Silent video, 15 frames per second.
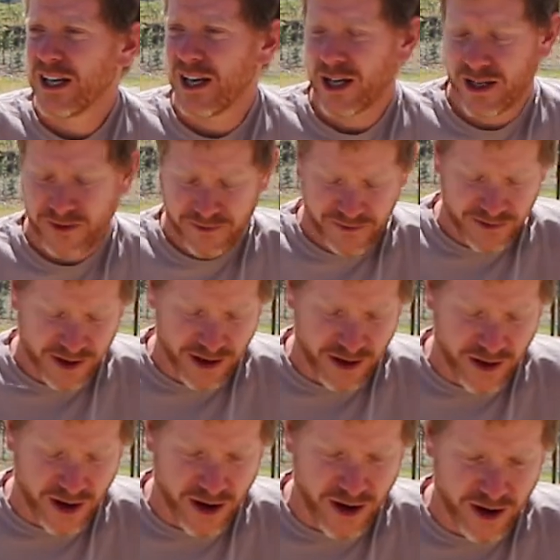And if
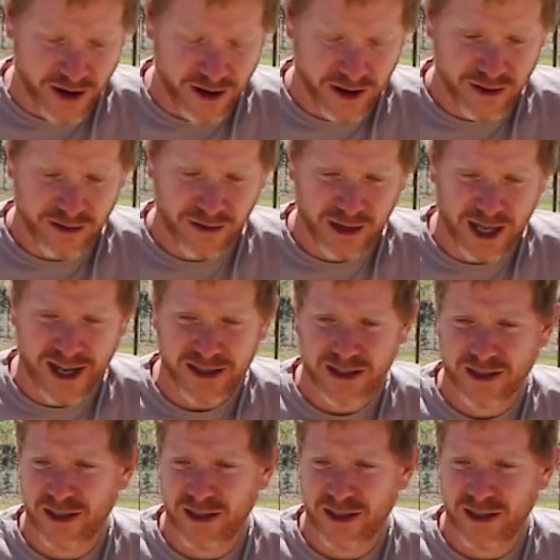there are lots